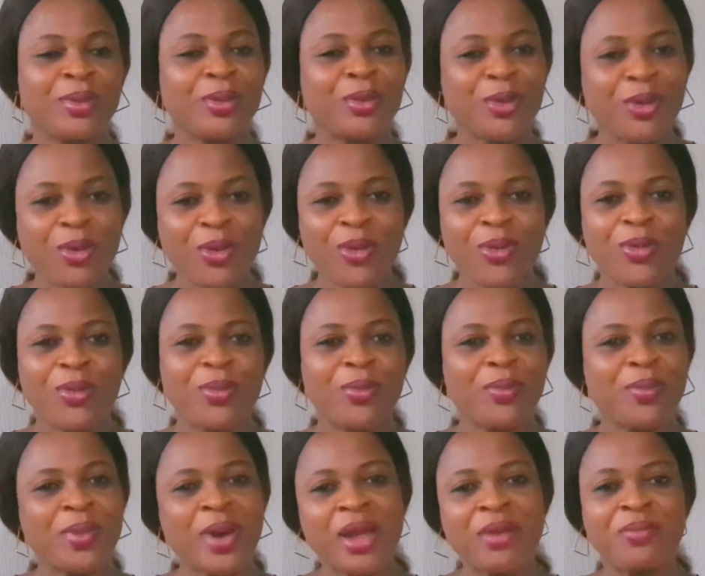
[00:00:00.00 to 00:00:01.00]
Oh,
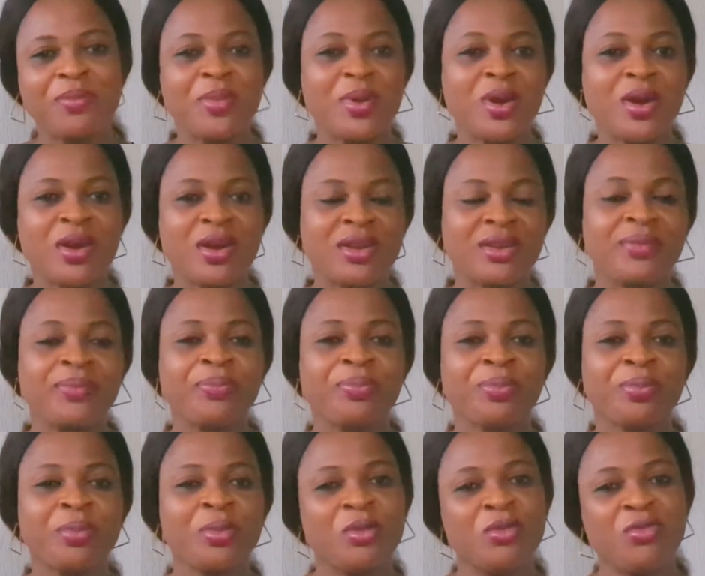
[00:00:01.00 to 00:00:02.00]
my bird.
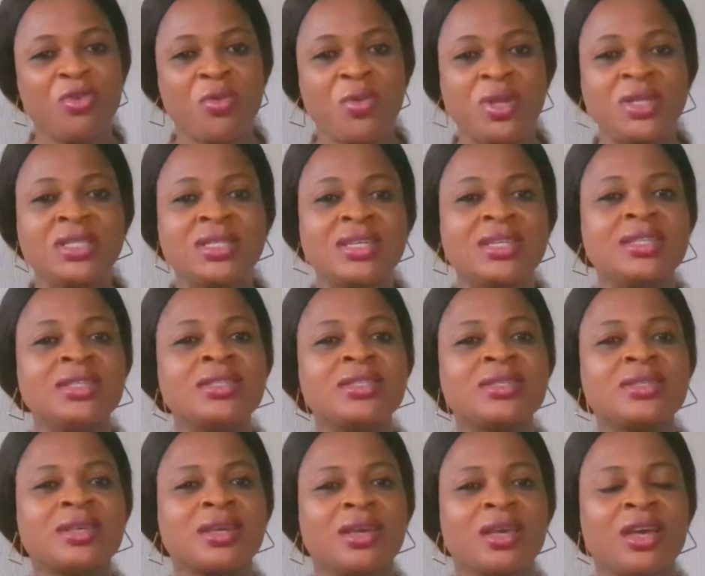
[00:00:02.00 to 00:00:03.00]
For
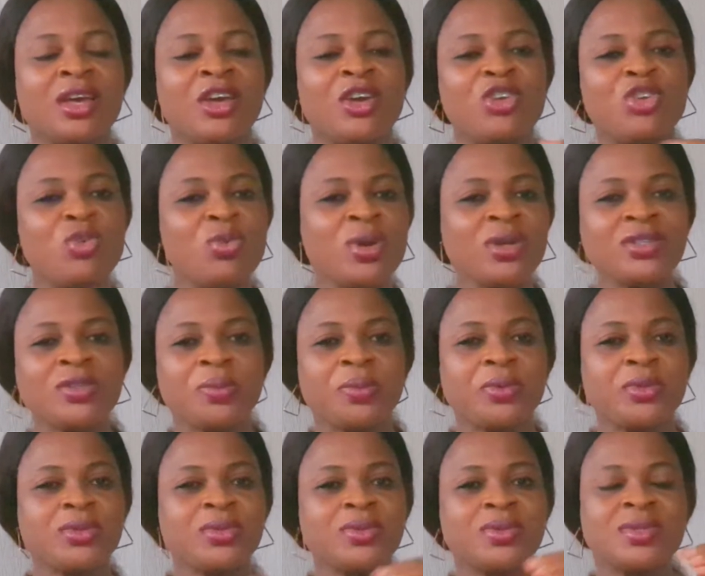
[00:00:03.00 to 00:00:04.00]
instance, you are
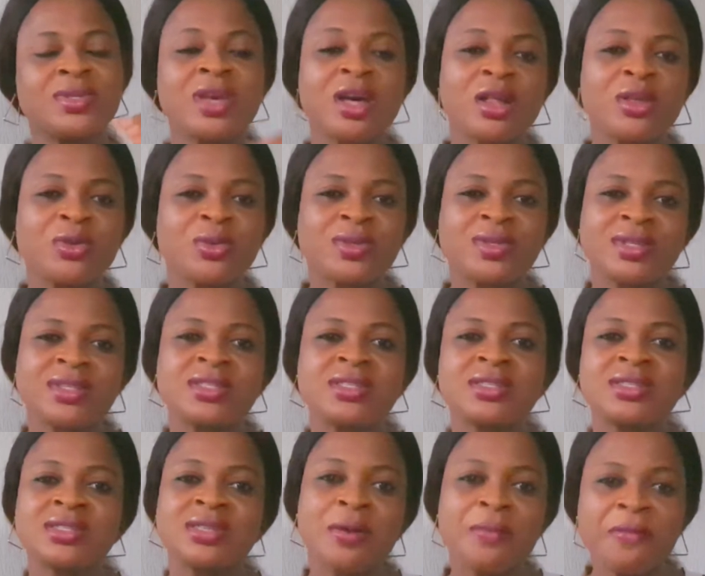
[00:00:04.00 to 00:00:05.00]
supposed to tell your sister
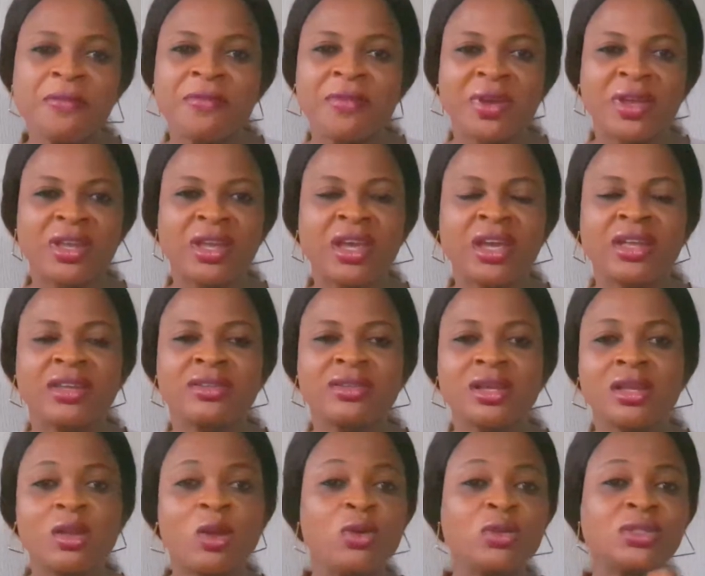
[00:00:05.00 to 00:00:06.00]
something, and
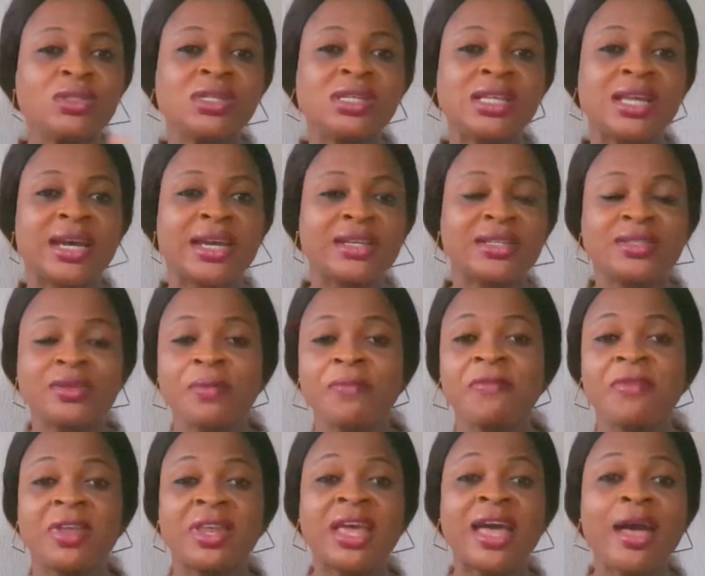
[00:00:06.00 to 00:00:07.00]
along the line
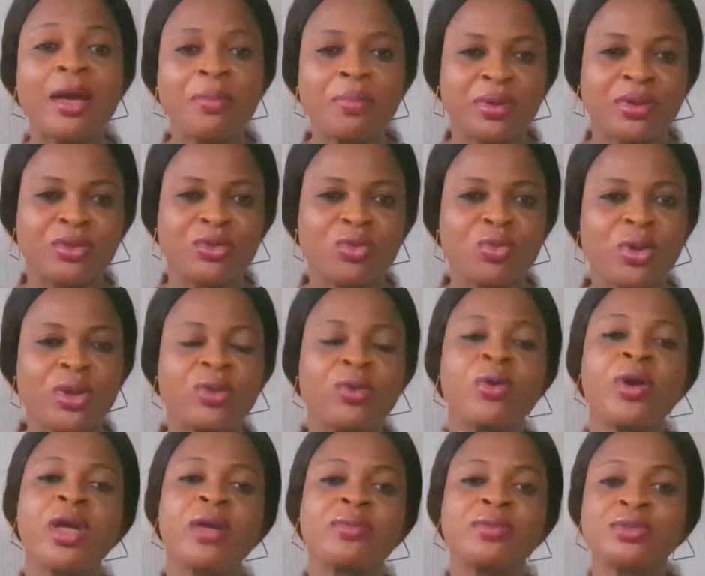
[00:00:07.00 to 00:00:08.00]
something happened, you were not
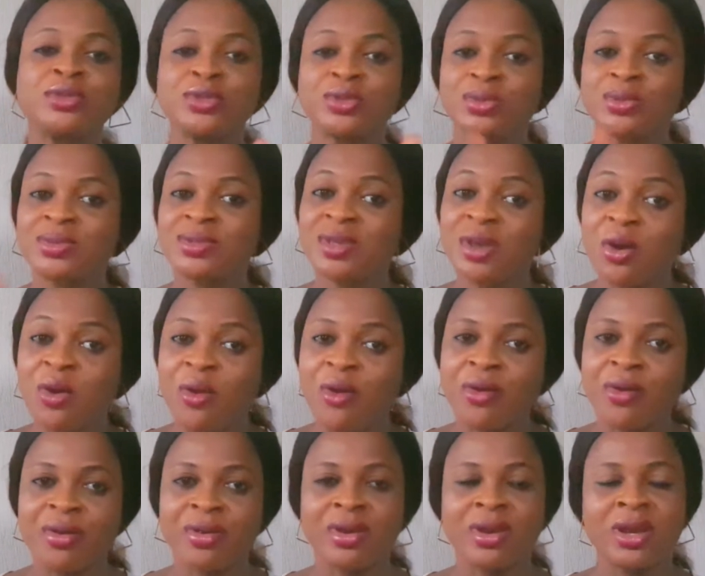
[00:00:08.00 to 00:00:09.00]
able to tell
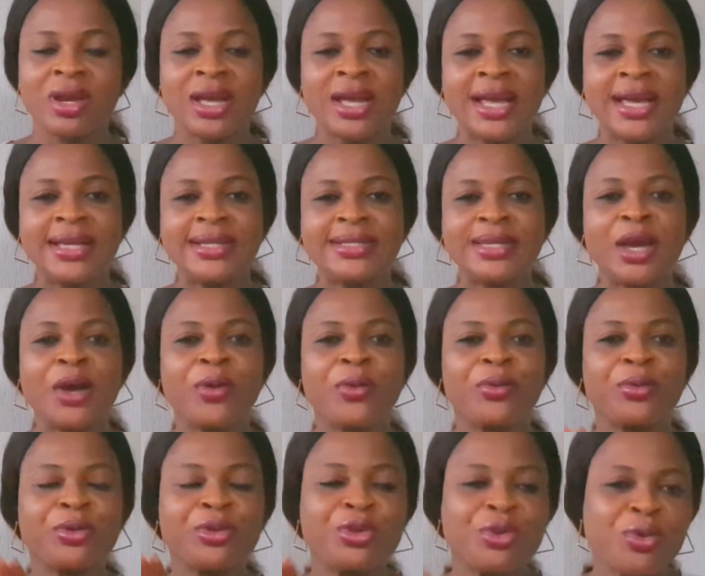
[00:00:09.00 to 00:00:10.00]
her. Now
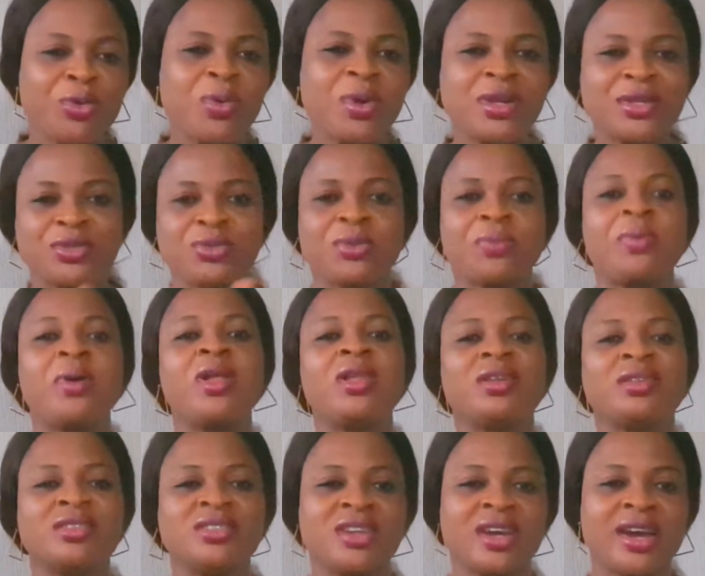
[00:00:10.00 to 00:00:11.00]
you were to
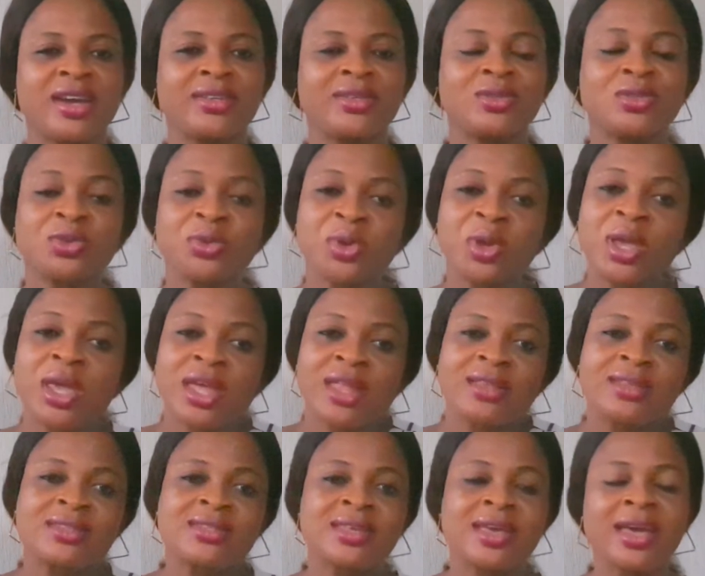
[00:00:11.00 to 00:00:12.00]
apologize, so you can
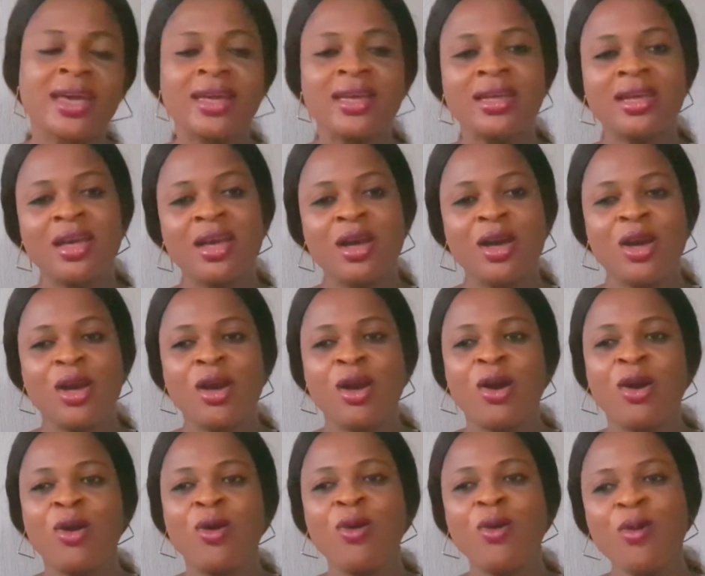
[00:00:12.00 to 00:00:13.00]
say,
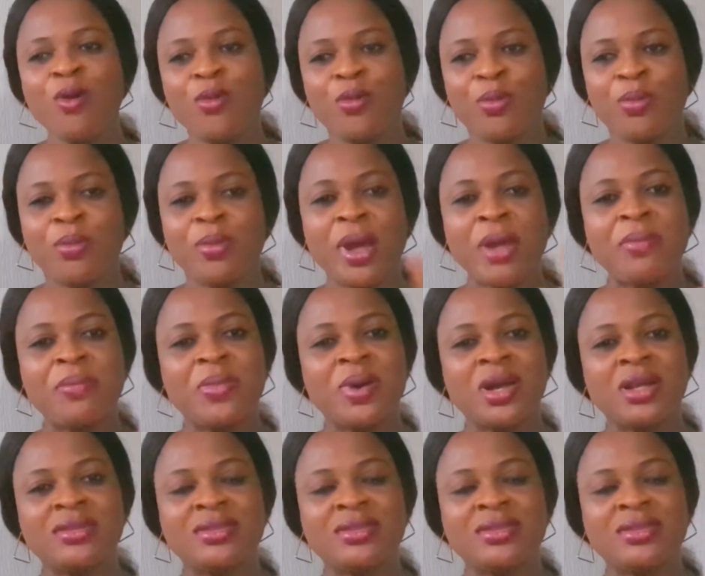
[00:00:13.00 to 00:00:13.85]
oh, my bird